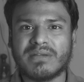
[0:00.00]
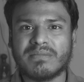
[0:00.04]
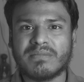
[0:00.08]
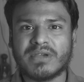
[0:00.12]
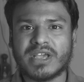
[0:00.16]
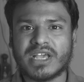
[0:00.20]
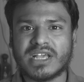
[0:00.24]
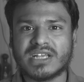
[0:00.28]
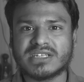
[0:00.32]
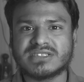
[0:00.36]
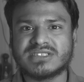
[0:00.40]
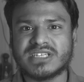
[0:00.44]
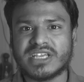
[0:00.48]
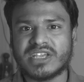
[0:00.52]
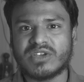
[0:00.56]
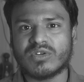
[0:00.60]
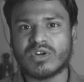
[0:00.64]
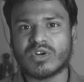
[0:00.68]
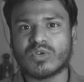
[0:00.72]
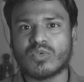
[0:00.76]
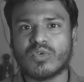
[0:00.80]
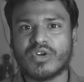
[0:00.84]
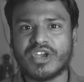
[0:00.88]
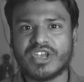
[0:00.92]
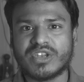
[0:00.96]
image
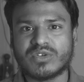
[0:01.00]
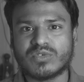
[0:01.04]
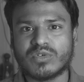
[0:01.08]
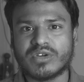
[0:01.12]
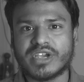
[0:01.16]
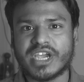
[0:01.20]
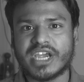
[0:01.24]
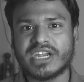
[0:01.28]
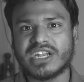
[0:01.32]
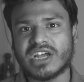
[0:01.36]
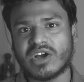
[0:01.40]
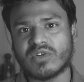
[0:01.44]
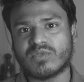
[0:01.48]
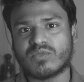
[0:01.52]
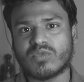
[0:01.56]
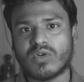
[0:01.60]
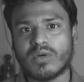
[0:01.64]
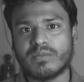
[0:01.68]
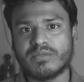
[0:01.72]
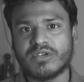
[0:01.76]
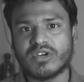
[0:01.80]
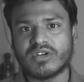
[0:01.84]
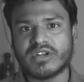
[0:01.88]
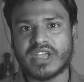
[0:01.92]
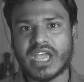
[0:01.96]
you're going to get out
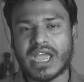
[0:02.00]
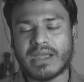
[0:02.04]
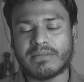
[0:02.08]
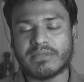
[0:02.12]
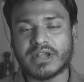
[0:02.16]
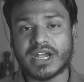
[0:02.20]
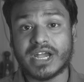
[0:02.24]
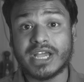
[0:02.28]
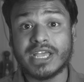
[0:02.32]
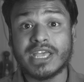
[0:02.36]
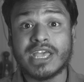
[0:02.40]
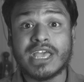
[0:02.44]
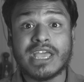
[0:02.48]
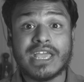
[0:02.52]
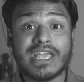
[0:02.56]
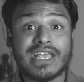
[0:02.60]
from your camera